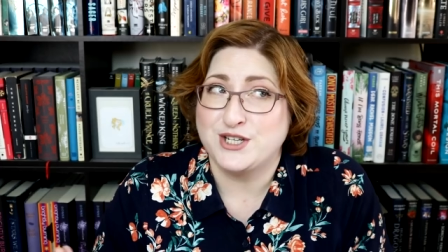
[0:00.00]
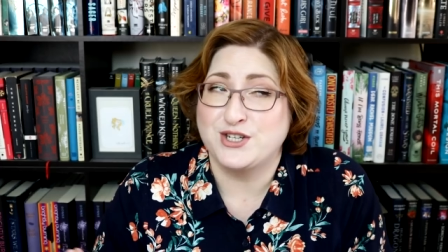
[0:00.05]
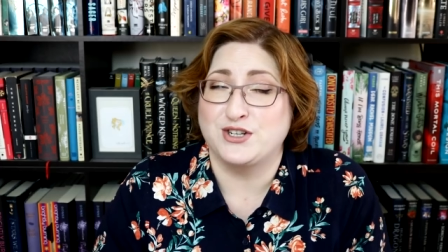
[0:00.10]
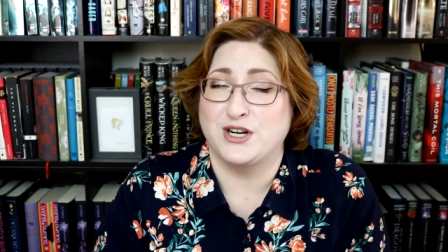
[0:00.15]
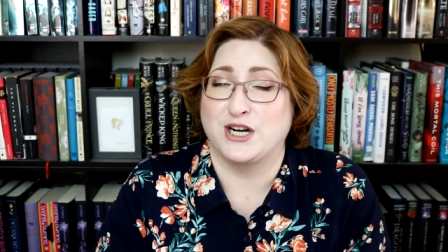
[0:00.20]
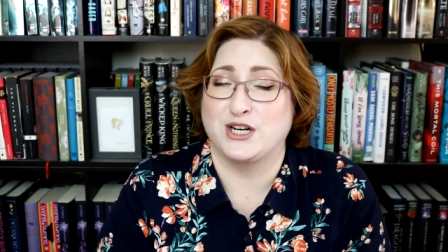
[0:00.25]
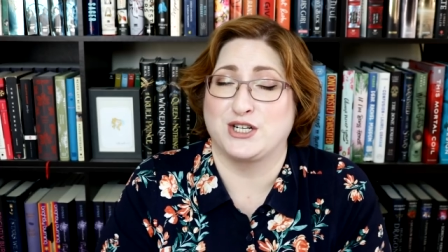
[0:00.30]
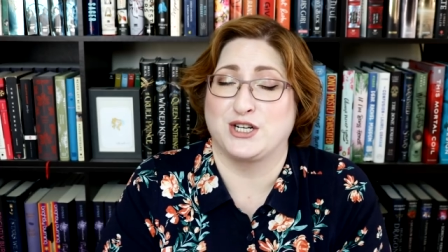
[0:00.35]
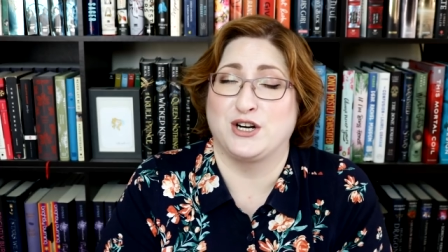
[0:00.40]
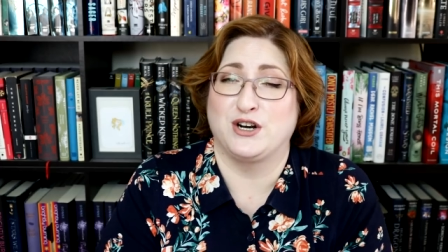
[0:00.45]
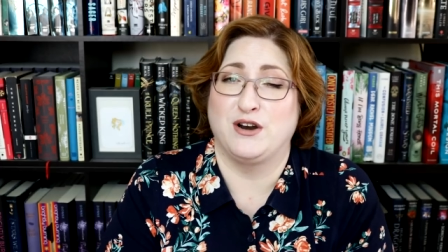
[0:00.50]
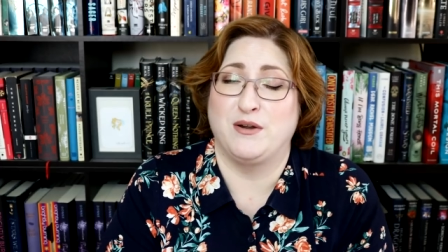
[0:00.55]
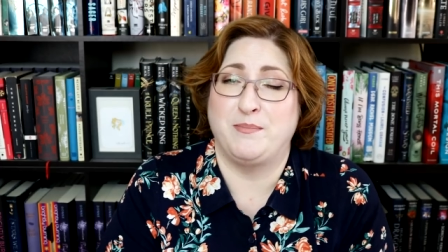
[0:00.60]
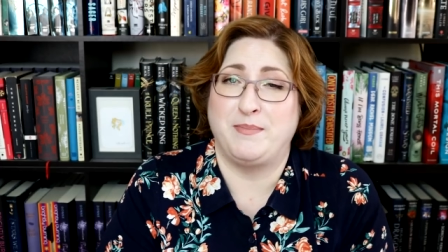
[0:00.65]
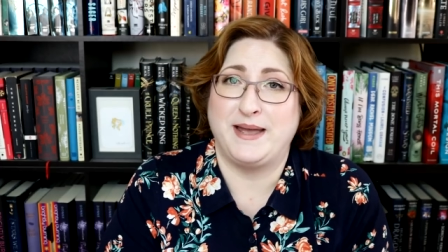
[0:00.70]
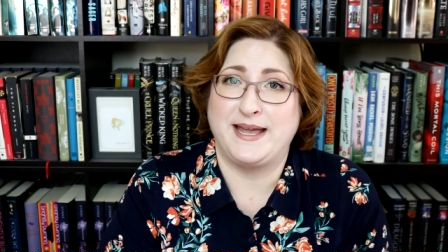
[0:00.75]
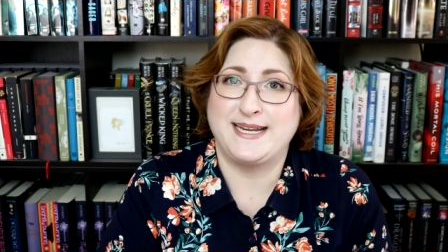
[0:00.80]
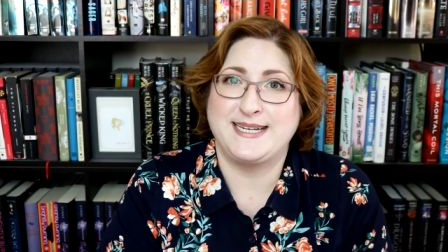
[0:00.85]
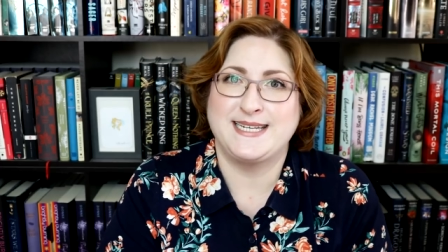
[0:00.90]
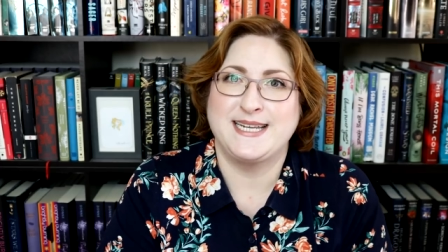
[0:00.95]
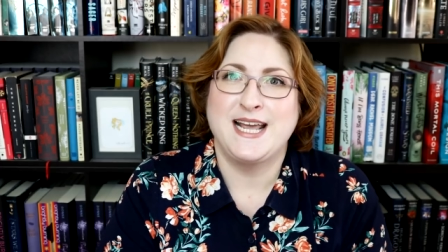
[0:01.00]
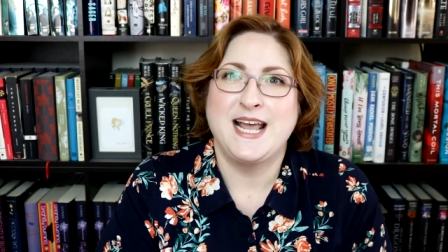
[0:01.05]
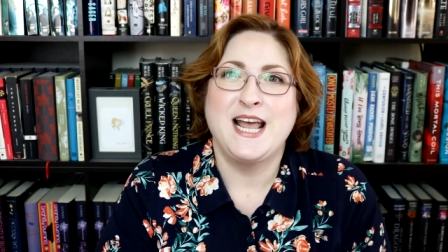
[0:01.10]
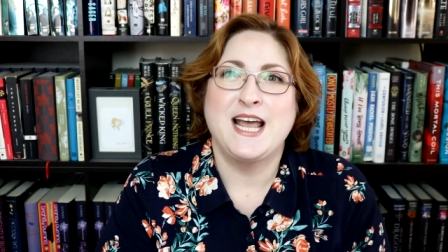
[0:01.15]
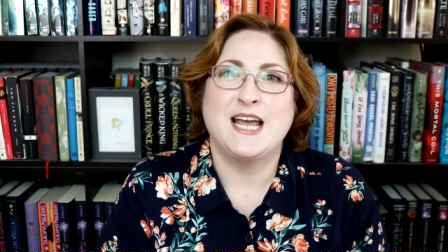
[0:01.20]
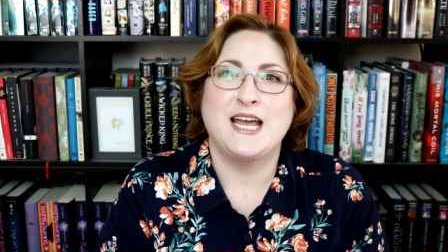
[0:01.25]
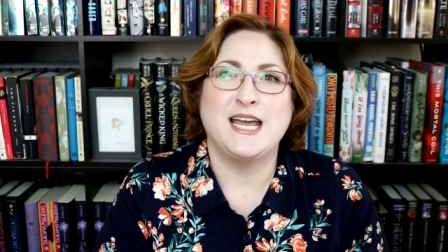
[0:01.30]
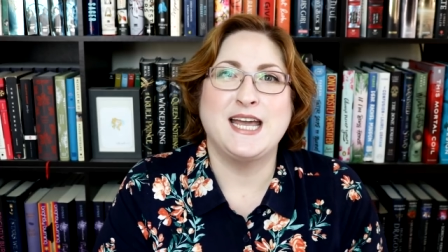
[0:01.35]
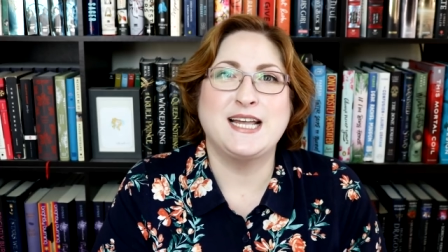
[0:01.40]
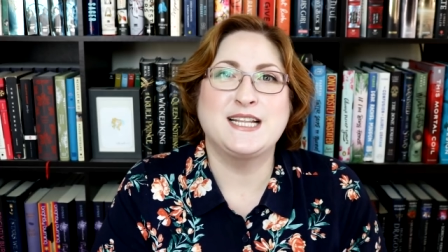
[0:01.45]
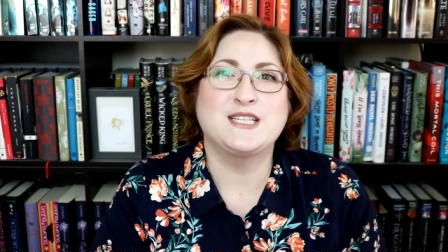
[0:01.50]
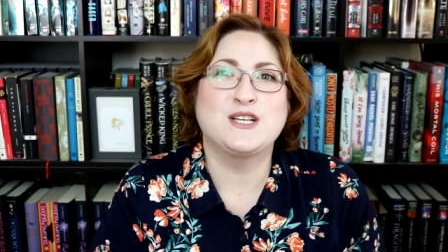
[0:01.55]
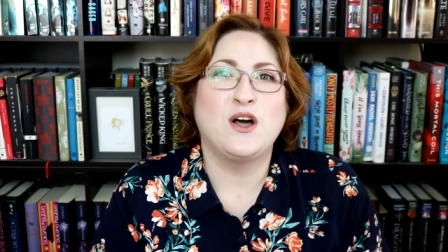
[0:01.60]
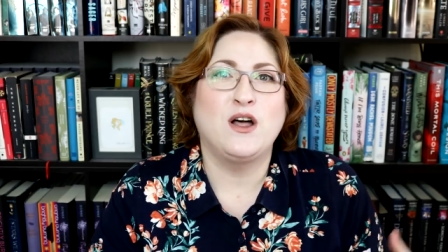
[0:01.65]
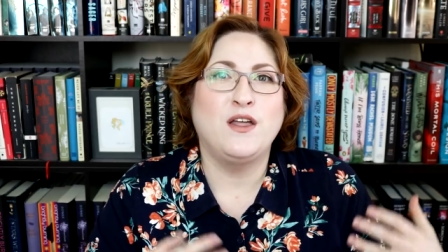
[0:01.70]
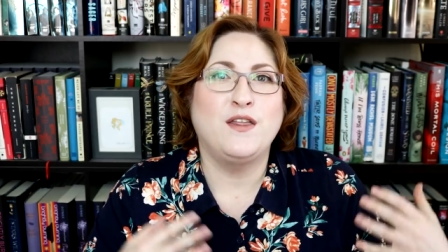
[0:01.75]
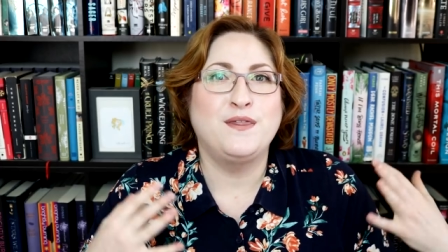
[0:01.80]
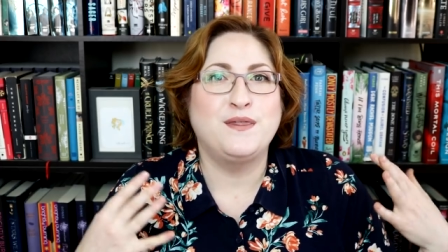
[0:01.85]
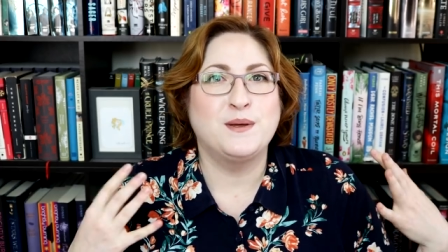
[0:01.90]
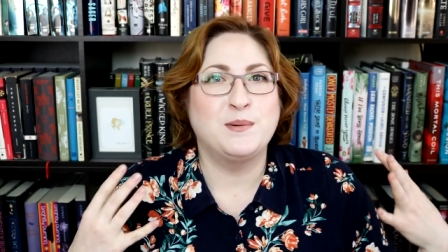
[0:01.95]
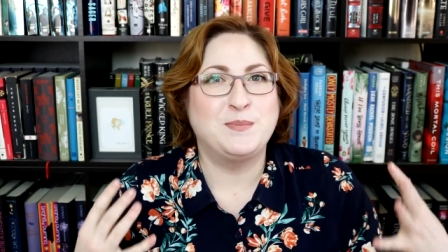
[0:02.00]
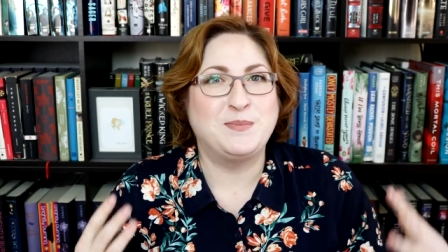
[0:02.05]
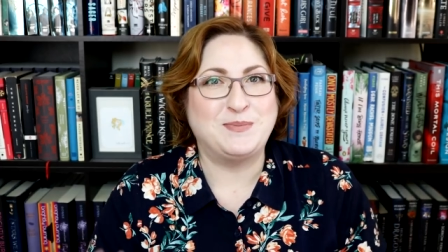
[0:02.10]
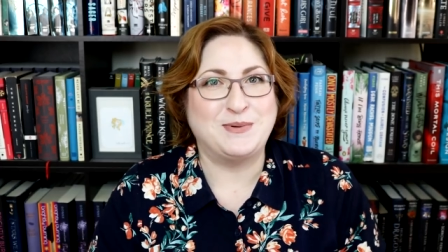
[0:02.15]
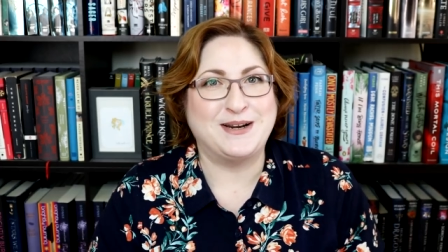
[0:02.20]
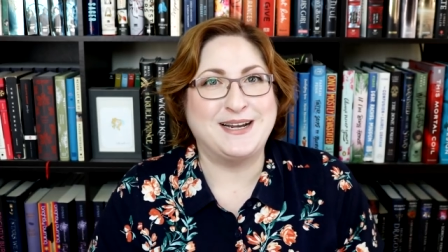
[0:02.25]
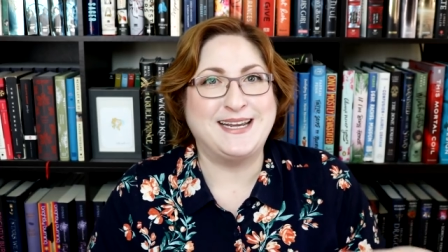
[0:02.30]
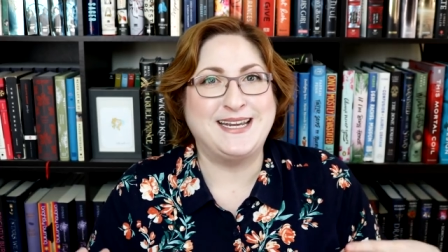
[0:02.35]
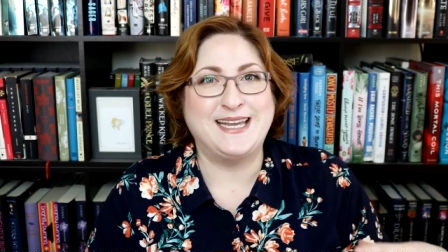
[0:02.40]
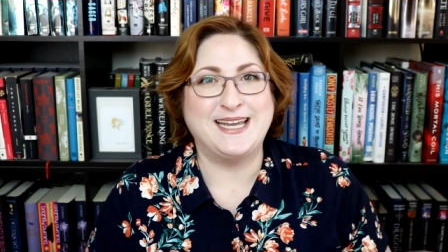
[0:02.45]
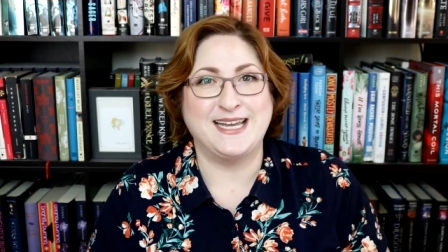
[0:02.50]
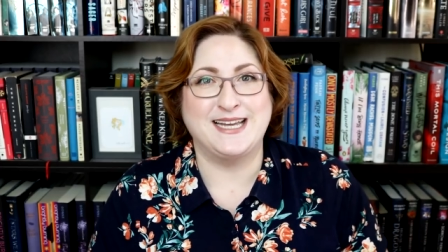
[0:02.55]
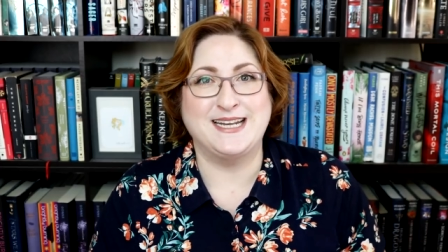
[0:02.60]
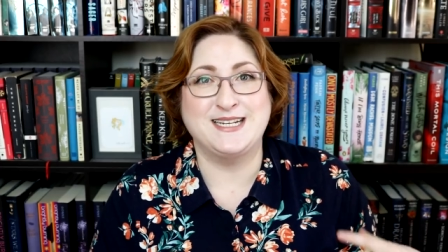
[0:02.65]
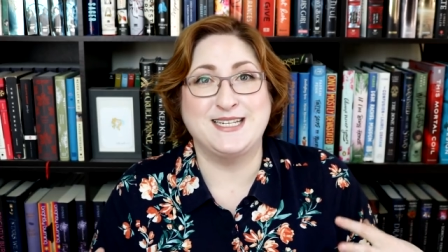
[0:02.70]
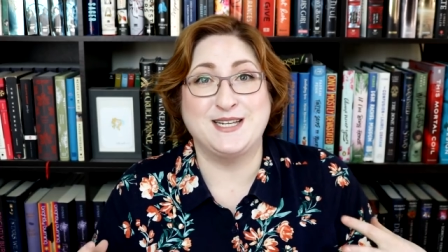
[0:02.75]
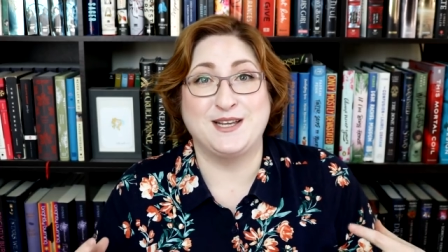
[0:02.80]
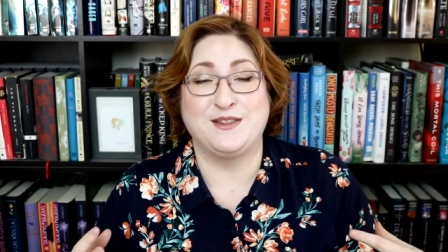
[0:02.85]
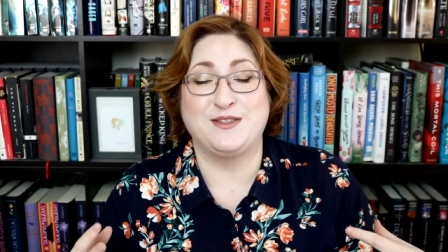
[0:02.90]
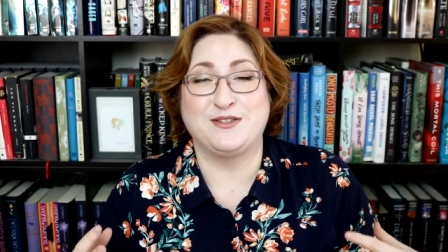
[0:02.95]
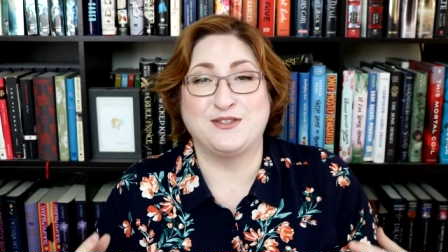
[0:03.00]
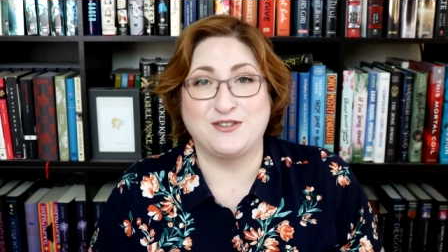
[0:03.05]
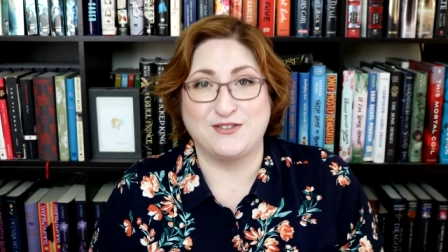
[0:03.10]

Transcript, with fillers: structure a bit. It's called the break break into